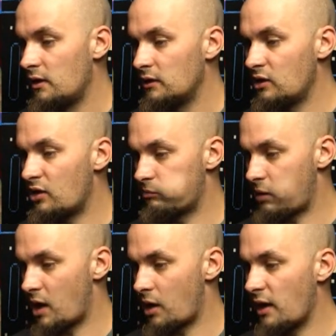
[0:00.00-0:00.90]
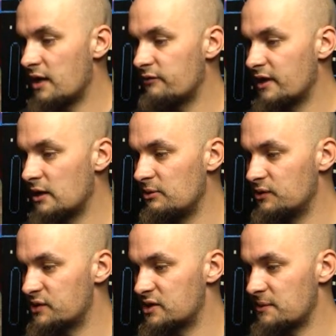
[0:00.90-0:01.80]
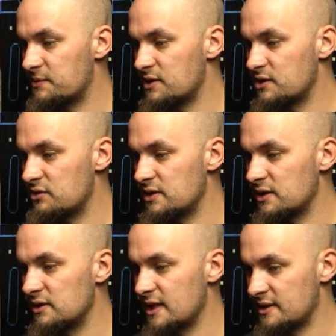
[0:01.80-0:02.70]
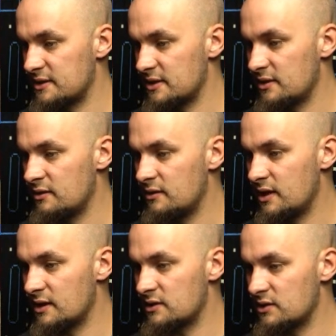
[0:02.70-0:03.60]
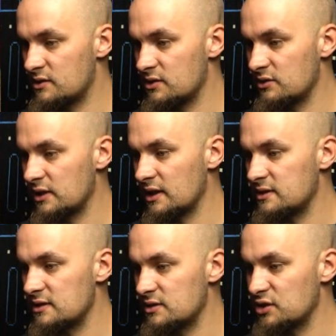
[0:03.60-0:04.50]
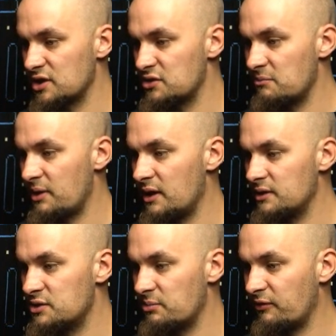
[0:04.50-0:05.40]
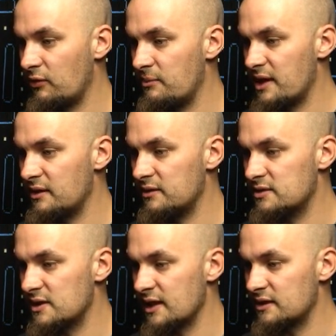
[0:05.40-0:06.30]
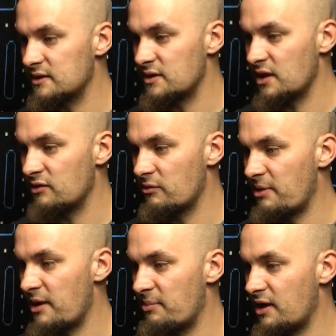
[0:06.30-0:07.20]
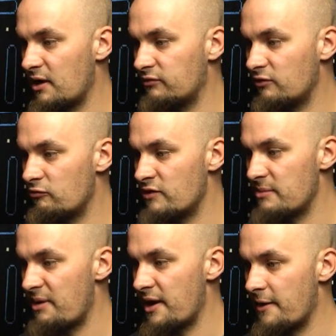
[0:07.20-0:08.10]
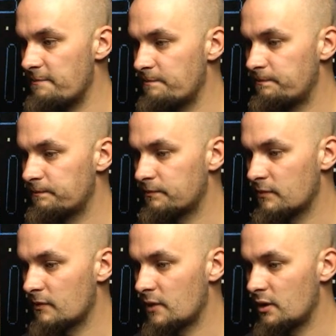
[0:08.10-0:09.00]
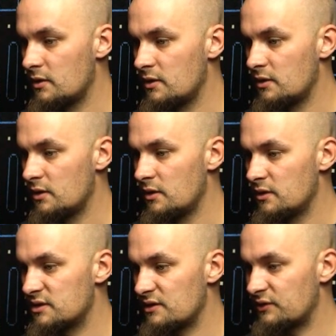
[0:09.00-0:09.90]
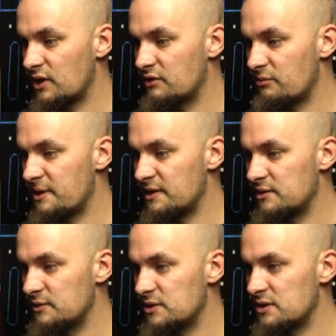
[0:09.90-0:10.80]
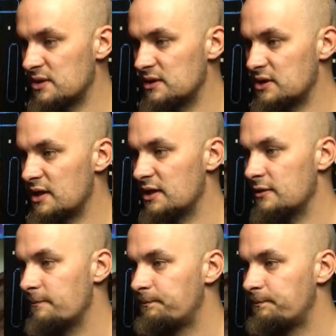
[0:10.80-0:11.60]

Log bearer unavailable, substituting data. Exosuit connected. Suggestion pilot should perform maintenance. Select desired repair path. Repair. Self-guided repair tools you initiated.